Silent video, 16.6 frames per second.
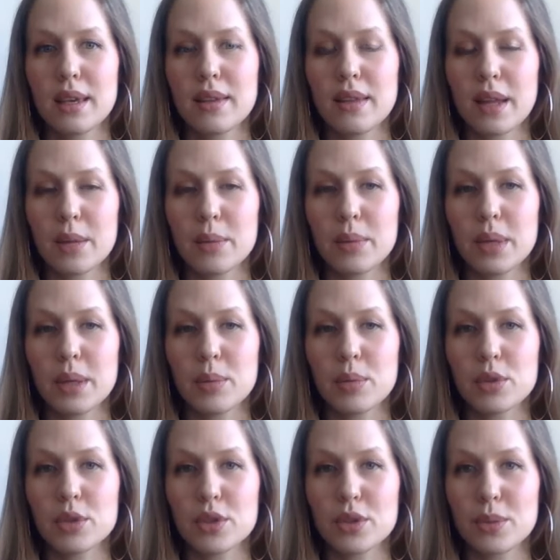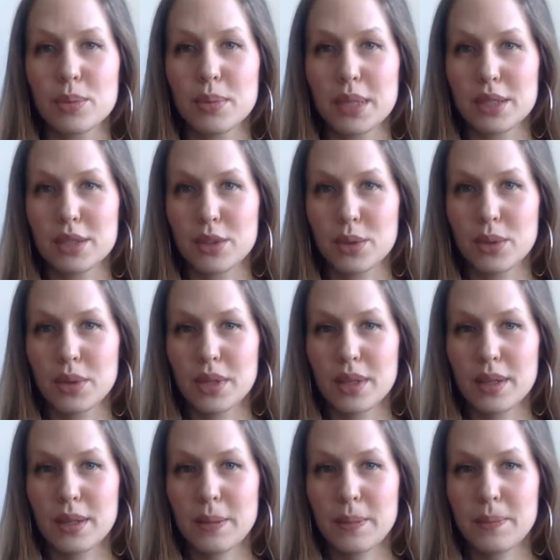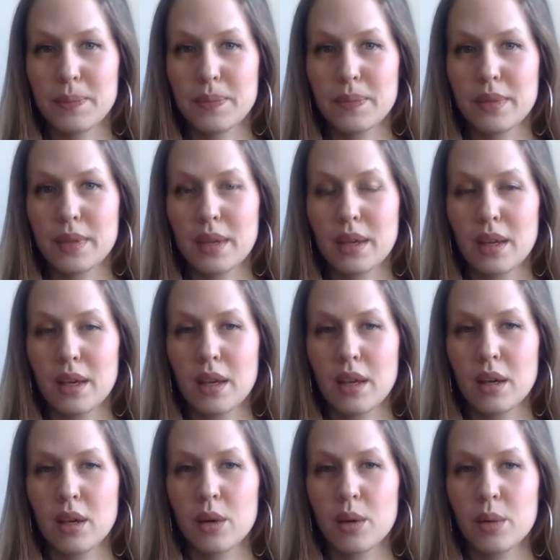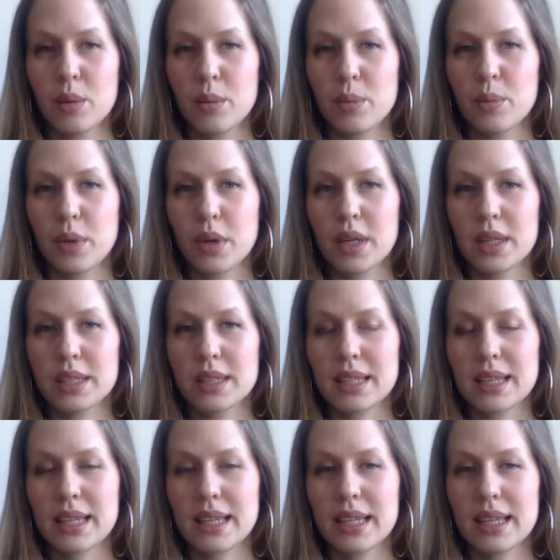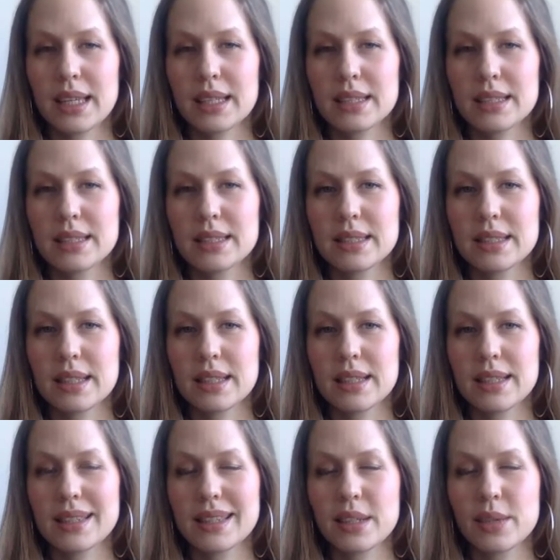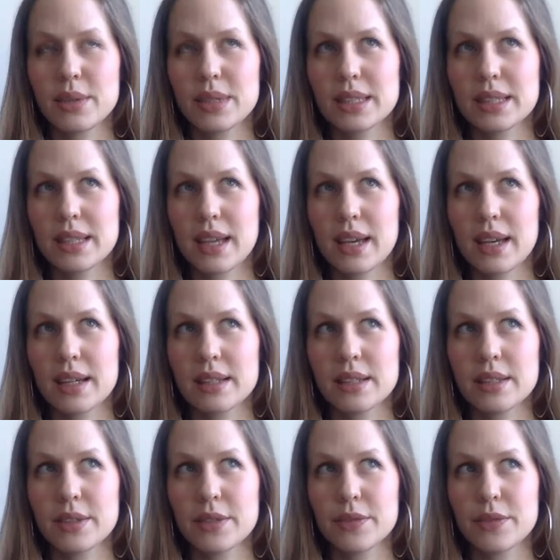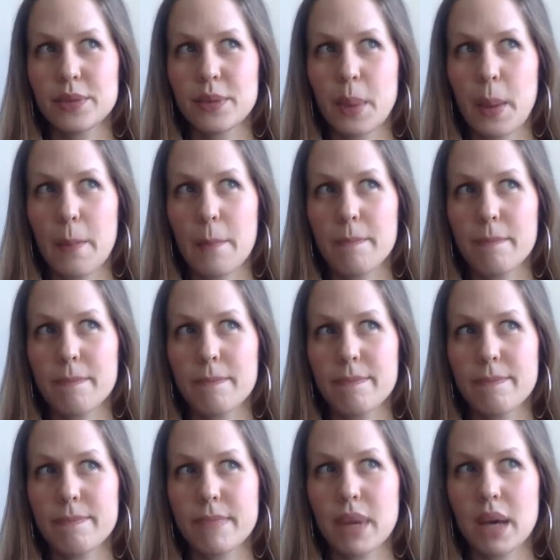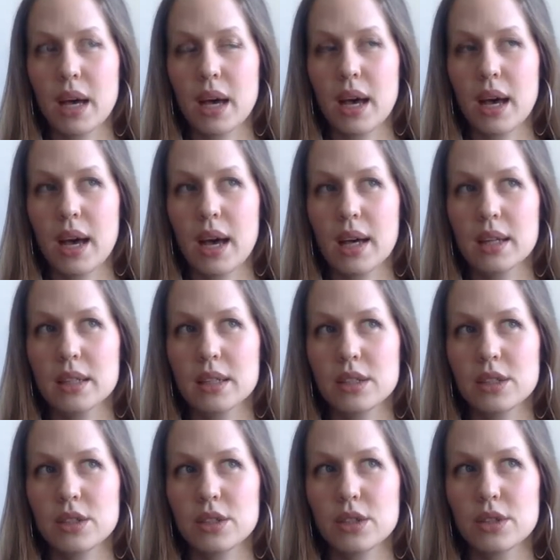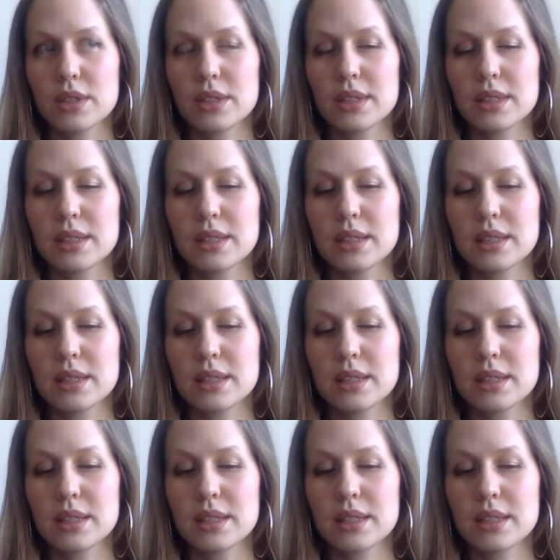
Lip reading: that people shouldn't be doing. But there is a kind of understated,